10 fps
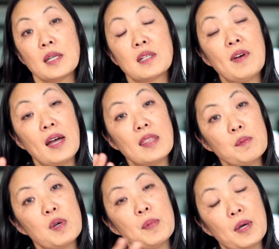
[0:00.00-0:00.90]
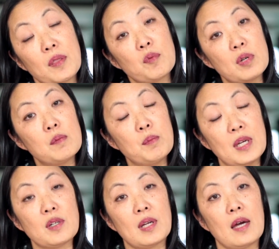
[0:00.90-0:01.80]
And I'll divide them among three
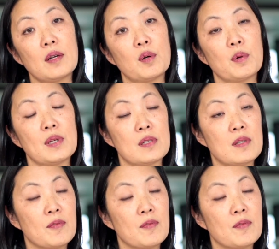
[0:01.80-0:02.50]
major categories.